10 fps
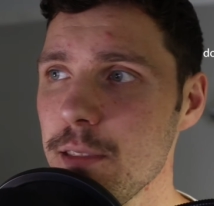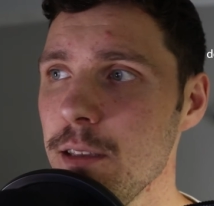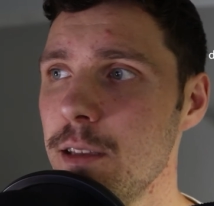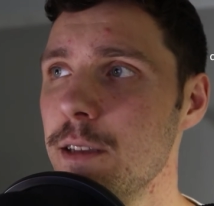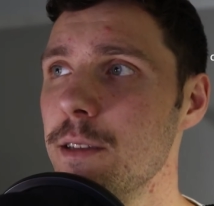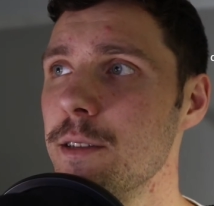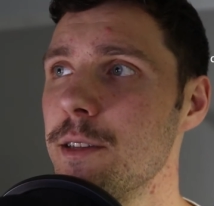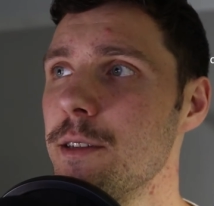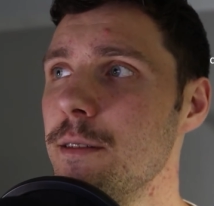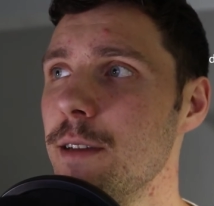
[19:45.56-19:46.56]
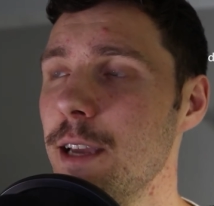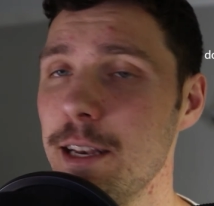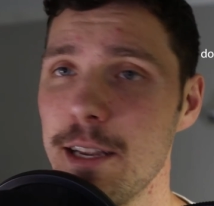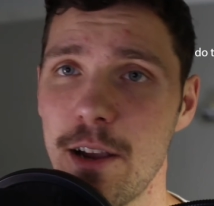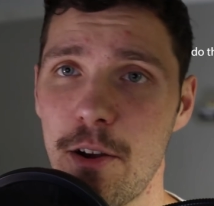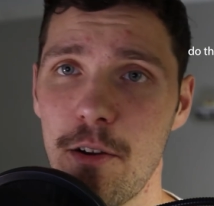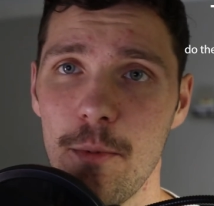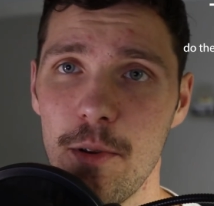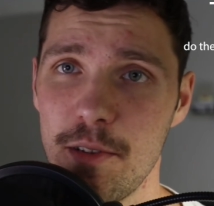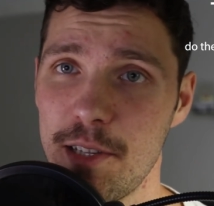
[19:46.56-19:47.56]
Is ending a
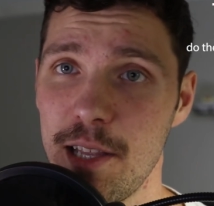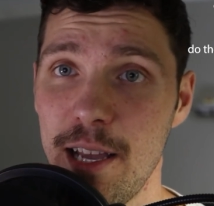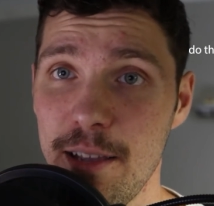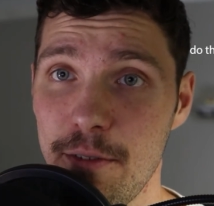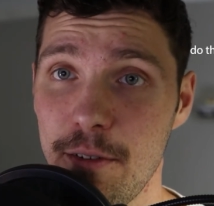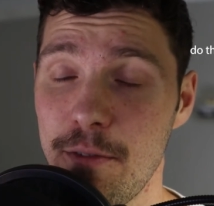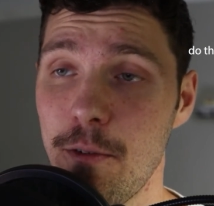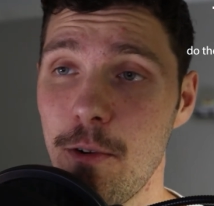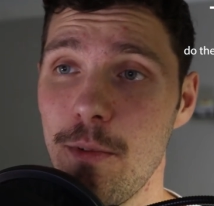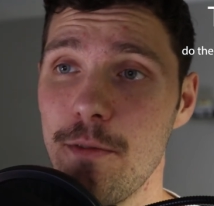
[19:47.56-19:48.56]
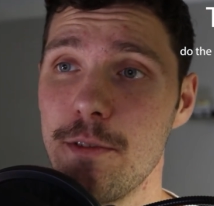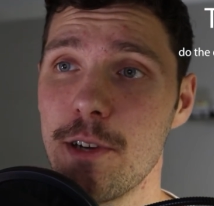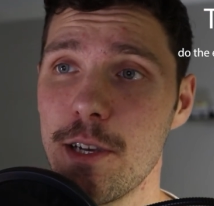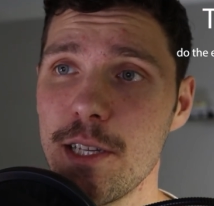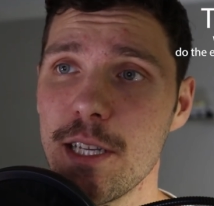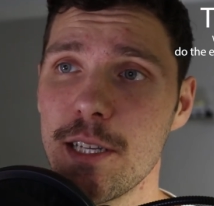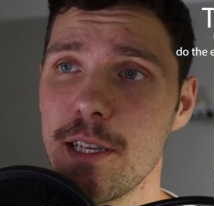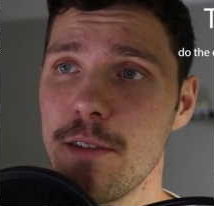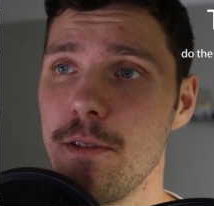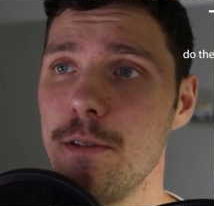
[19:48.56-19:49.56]
criminal's life a form of justice
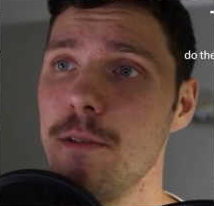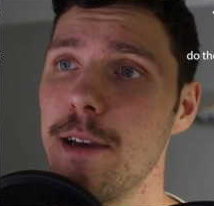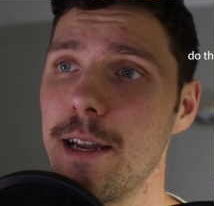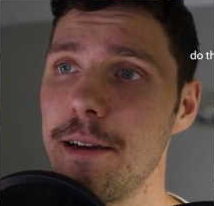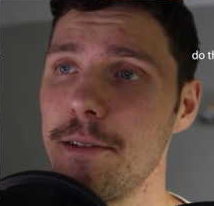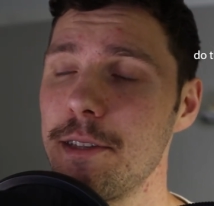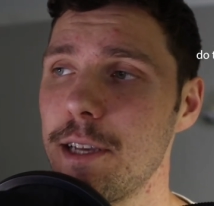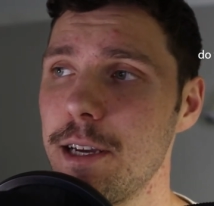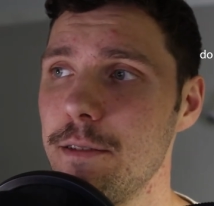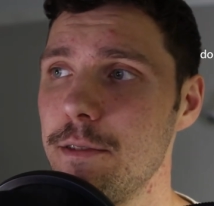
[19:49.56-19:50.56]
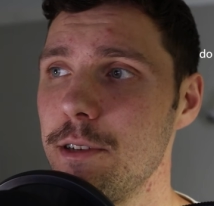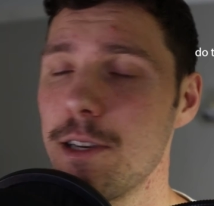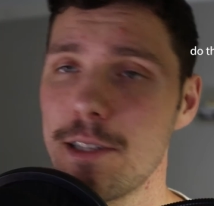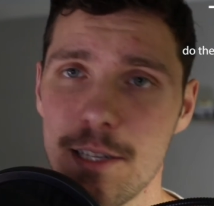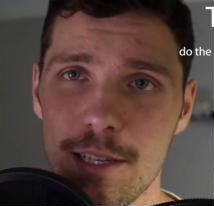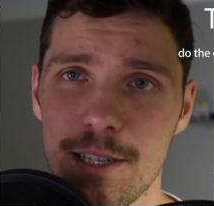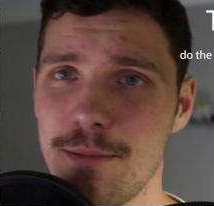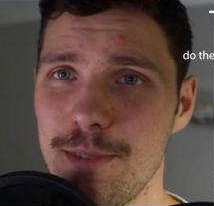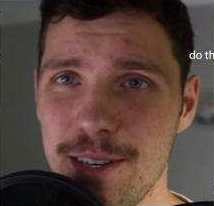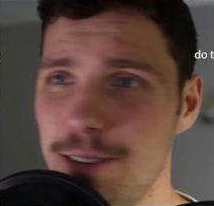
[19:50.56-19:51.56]
if you do that outside of the justice system?
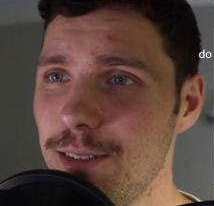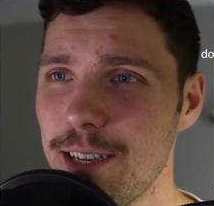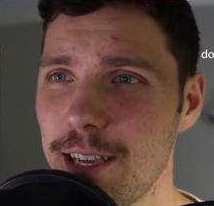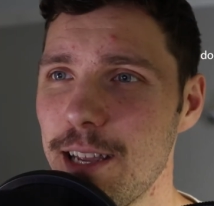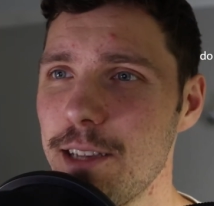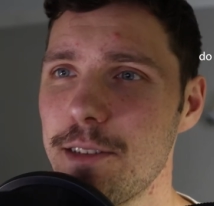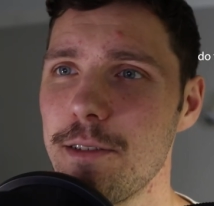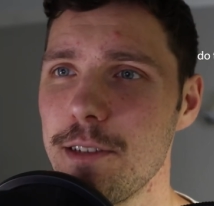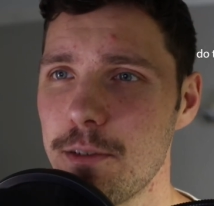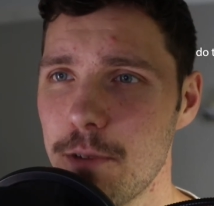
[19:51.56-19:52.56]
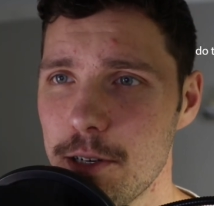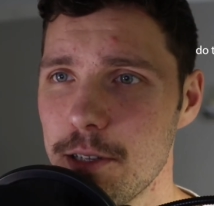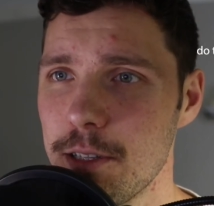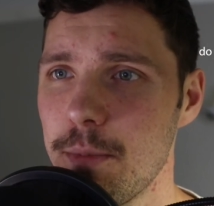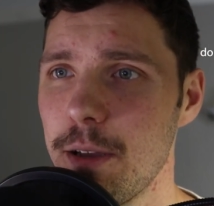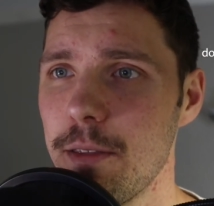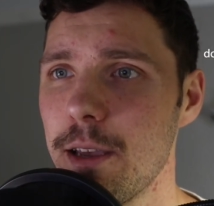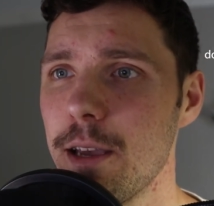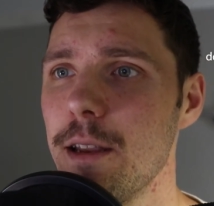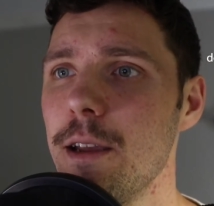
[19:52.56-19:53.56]
You know, like, it has all these questions about
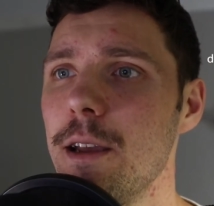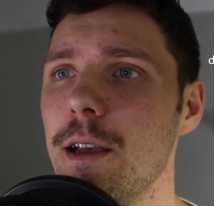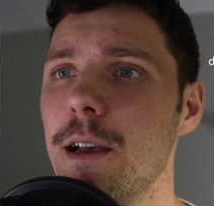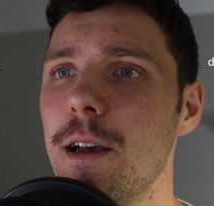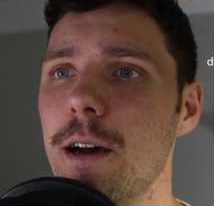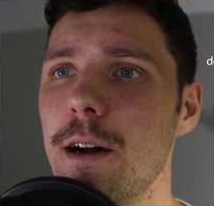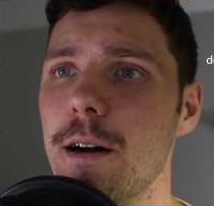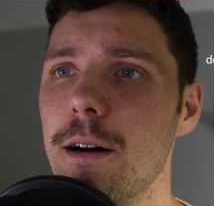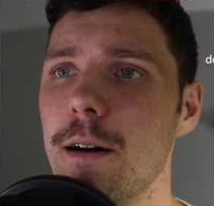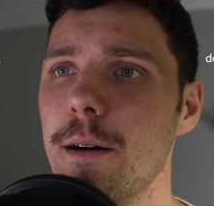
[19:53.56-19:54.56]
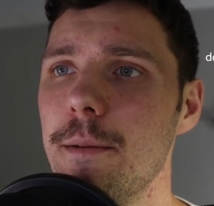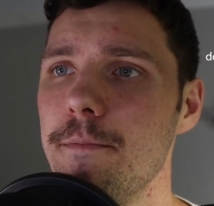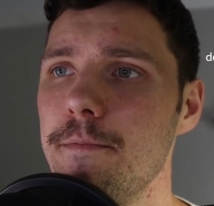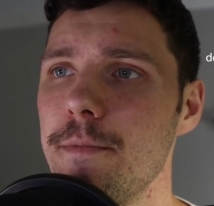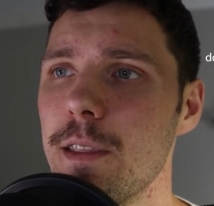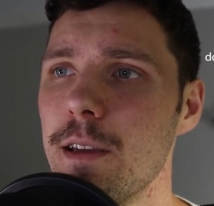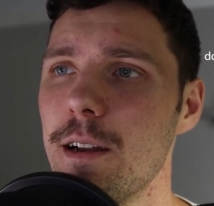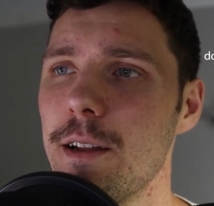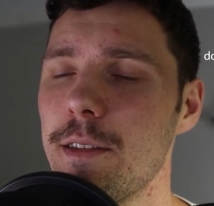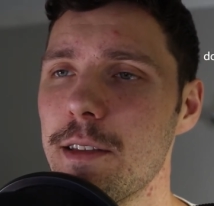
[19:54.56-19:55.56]
that.
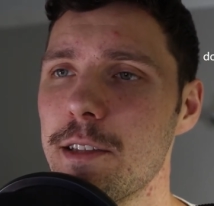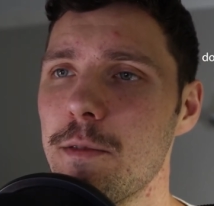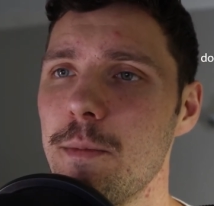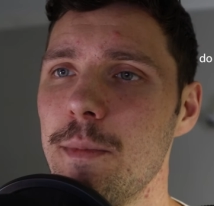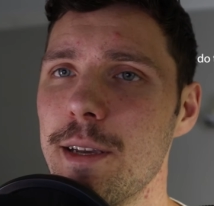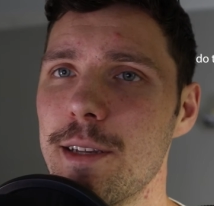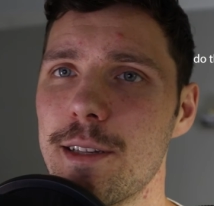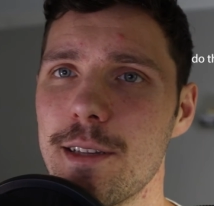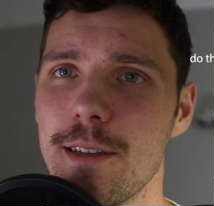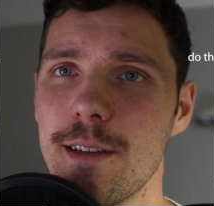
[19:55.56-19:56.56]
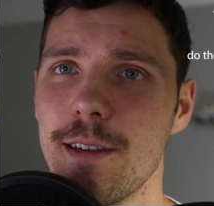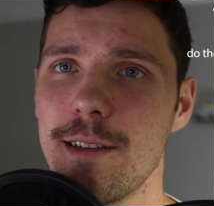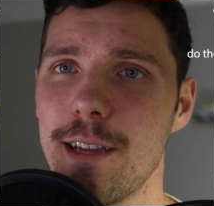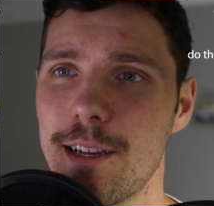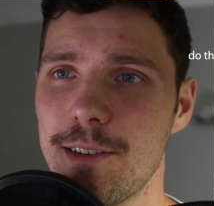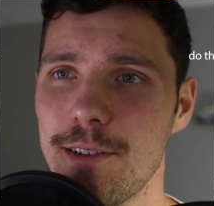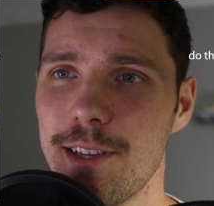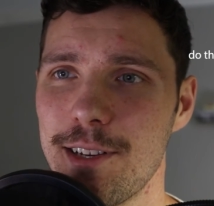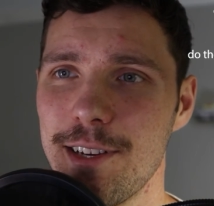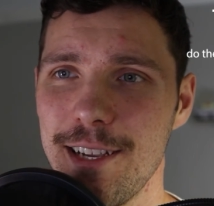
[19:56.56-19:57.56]
I think that's what makes Dexter
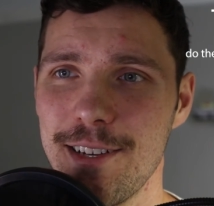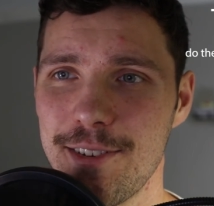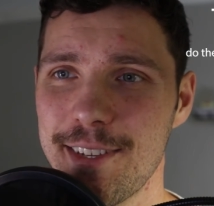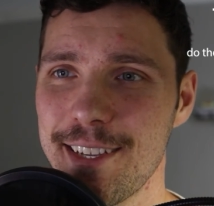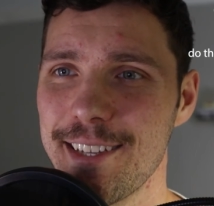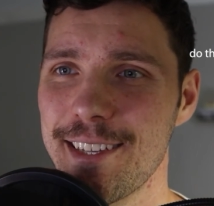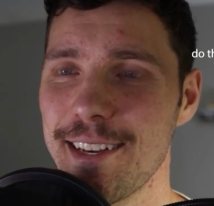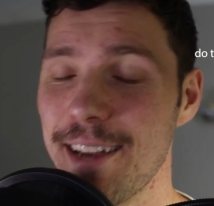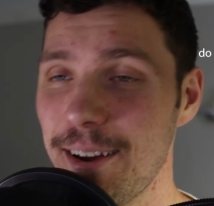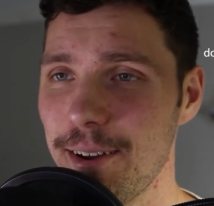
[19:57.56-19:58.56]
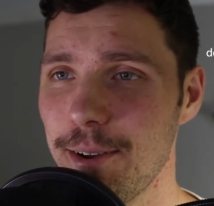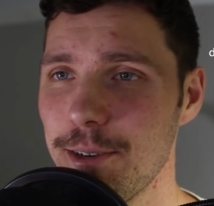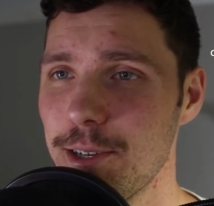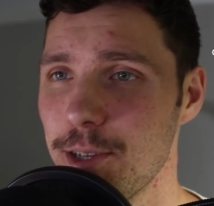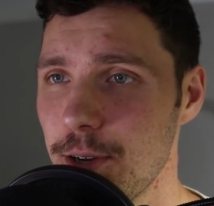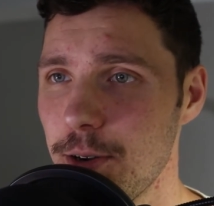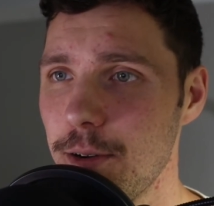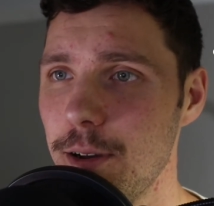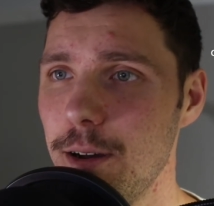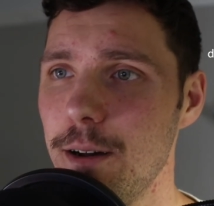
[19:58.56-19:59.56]
such an interesting scenario and show.
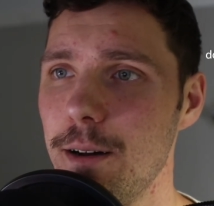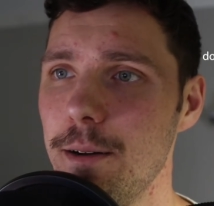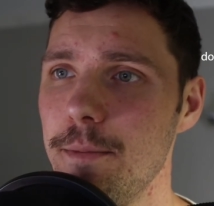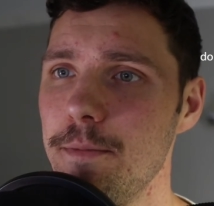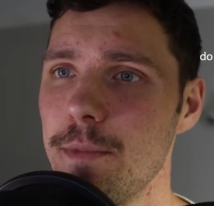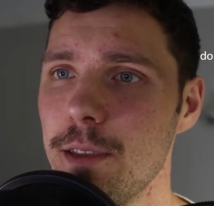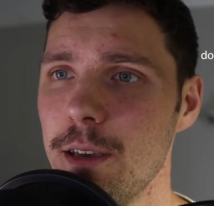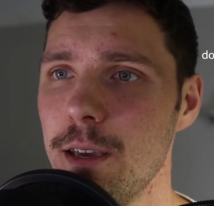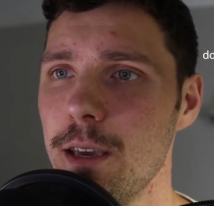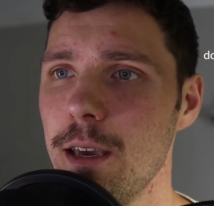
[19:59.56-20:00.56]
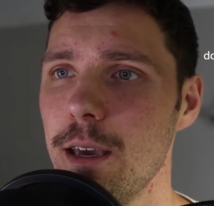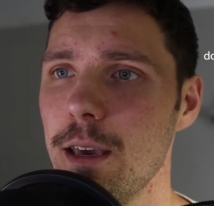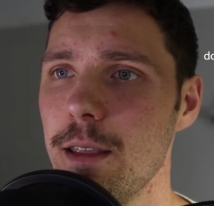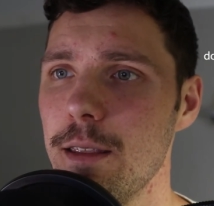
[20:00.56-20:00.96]
And